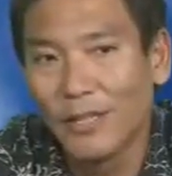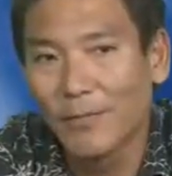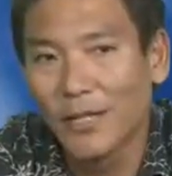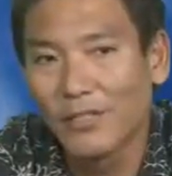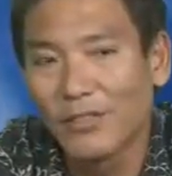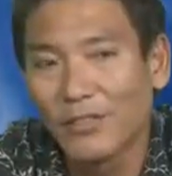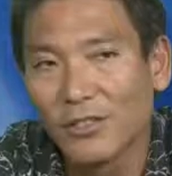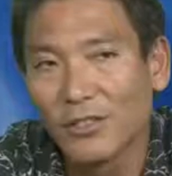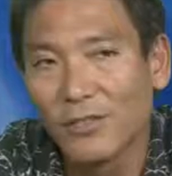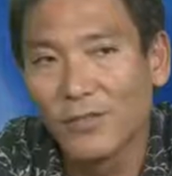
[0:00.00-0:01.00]

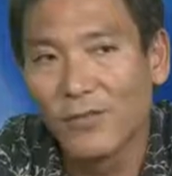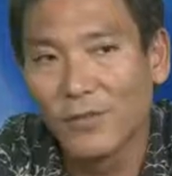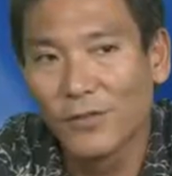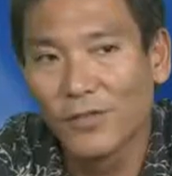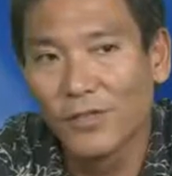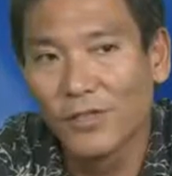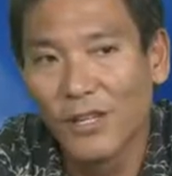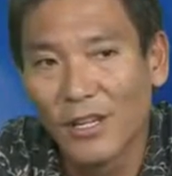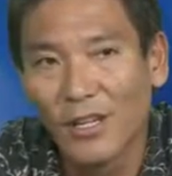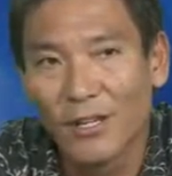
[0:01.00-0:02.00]
applications on June 1st,
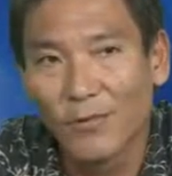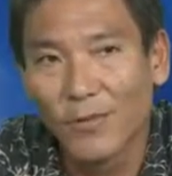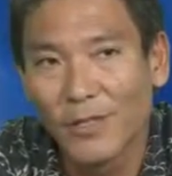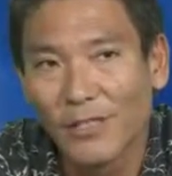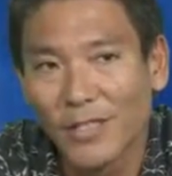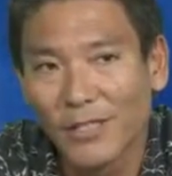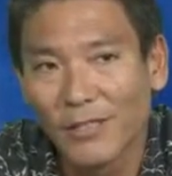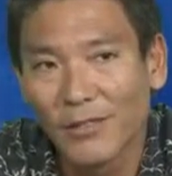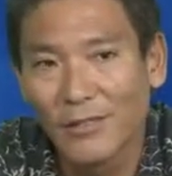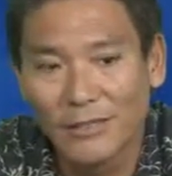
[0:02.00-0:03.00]
and we'll be
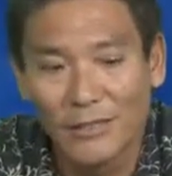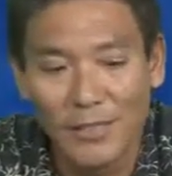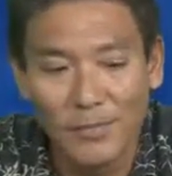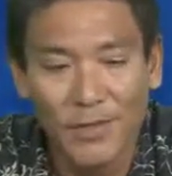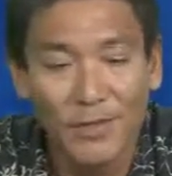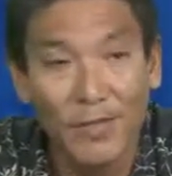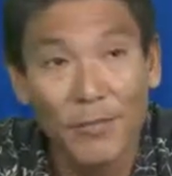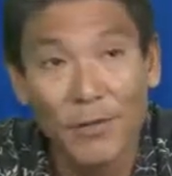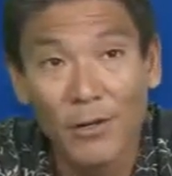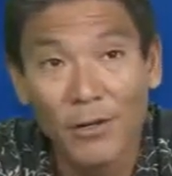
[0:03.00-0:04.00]
accepting
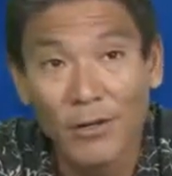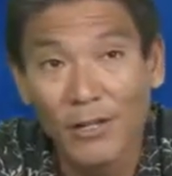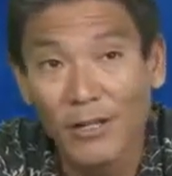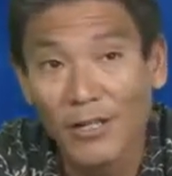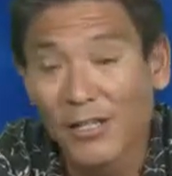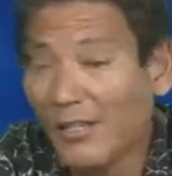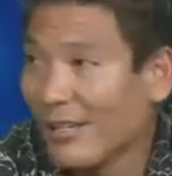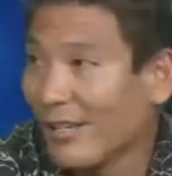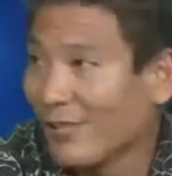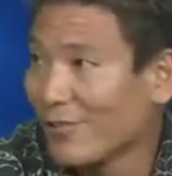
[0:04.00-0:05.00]
them online at
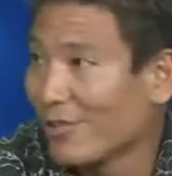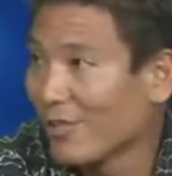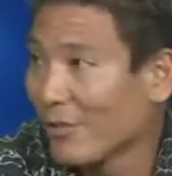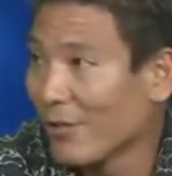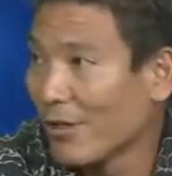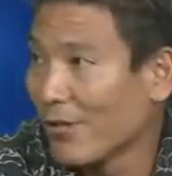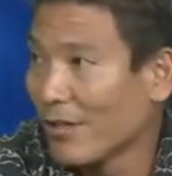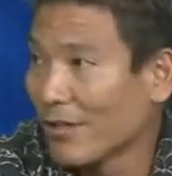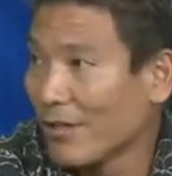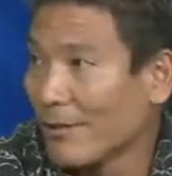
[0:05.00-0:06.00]

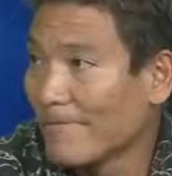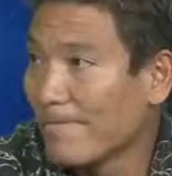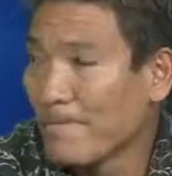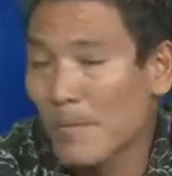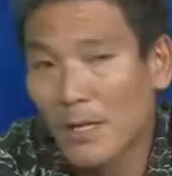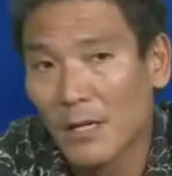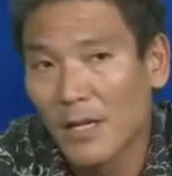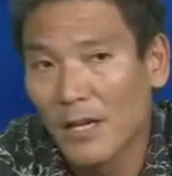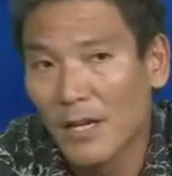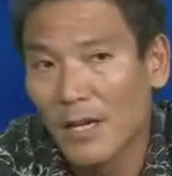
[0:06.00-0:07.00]
energyaccelerator.com.
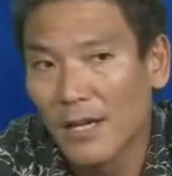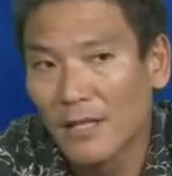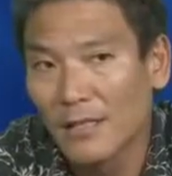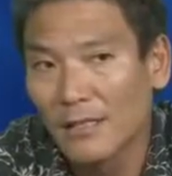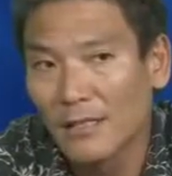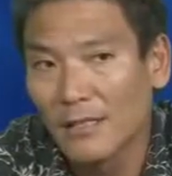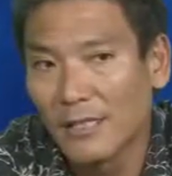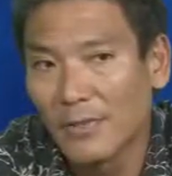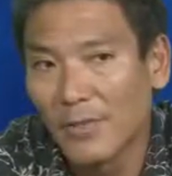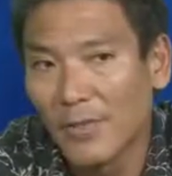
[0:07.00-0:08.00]
And
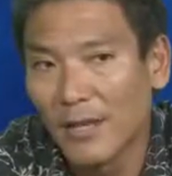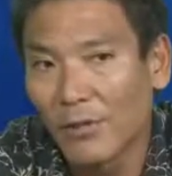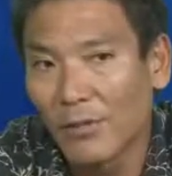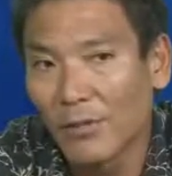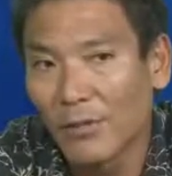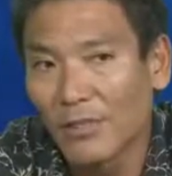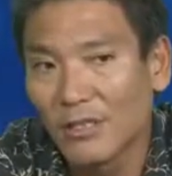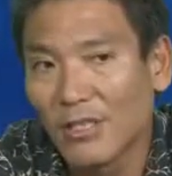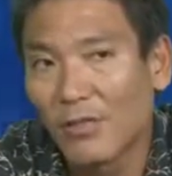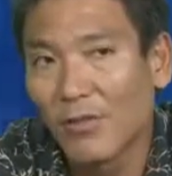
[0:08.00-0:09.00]
that will
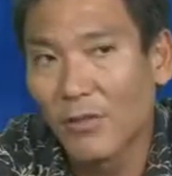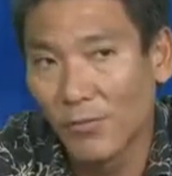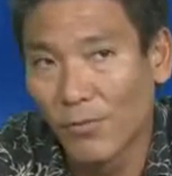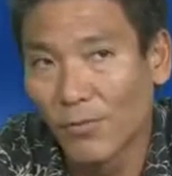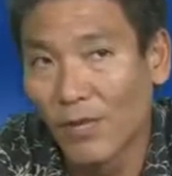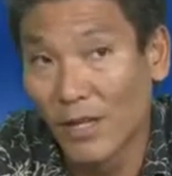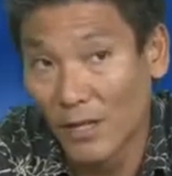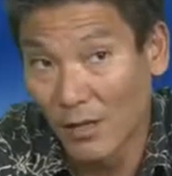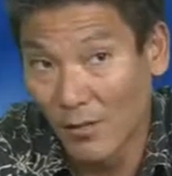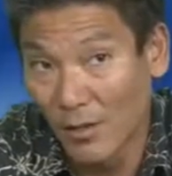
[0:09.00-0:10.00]
continue through the
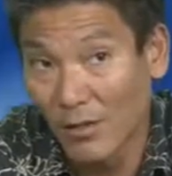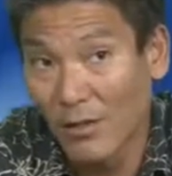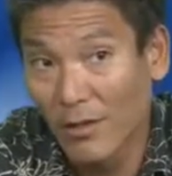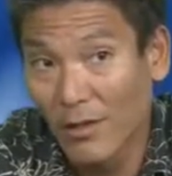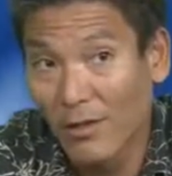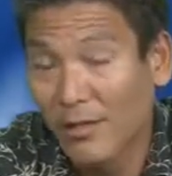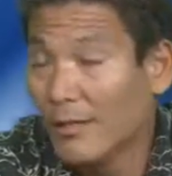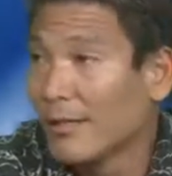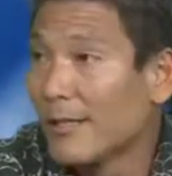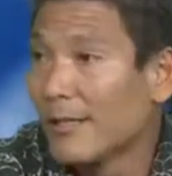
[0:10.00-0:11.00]
end of the month.
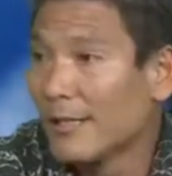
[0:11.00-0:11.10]
Mm-hmm.